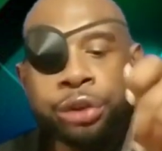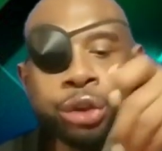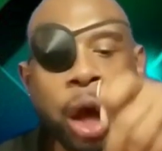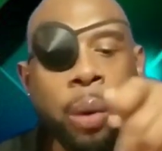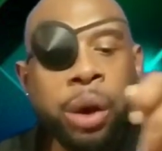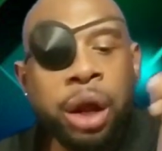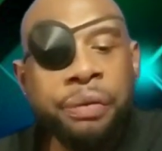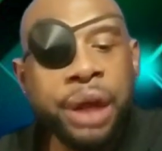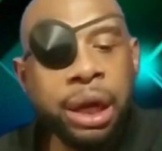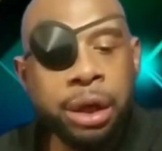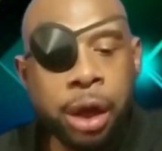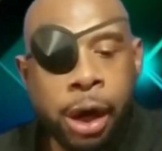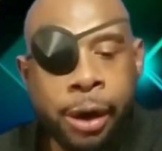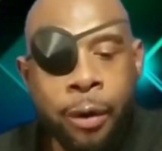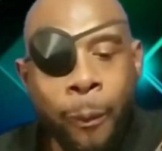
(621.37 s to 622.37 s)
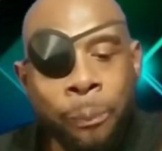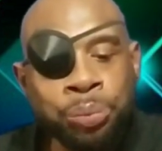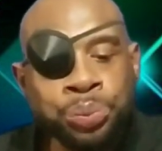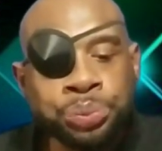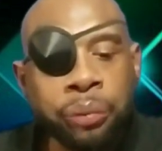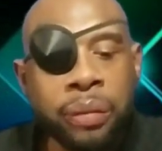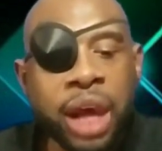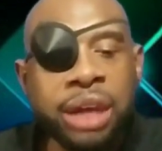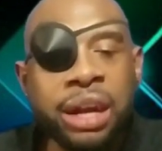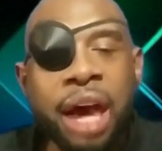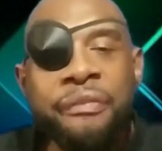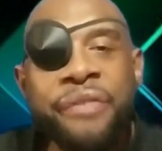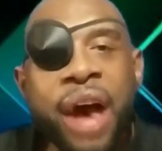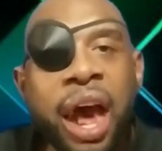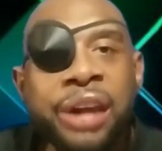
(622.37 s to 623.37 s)
So I went up there and looked, and I
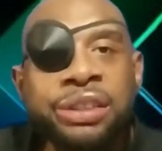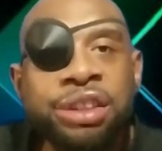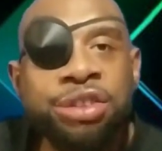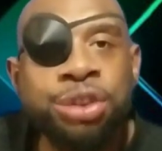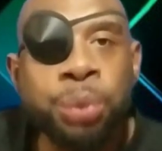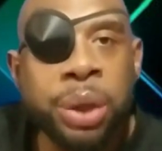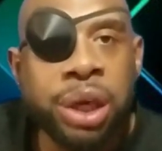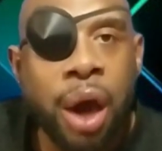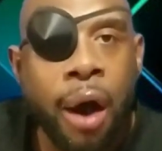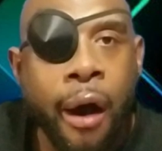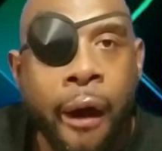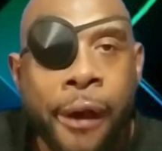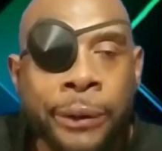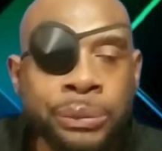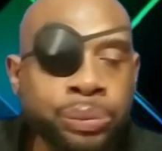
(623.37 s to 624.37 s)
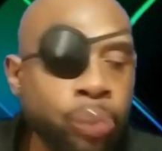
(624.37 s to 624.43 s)
find this sweetheart.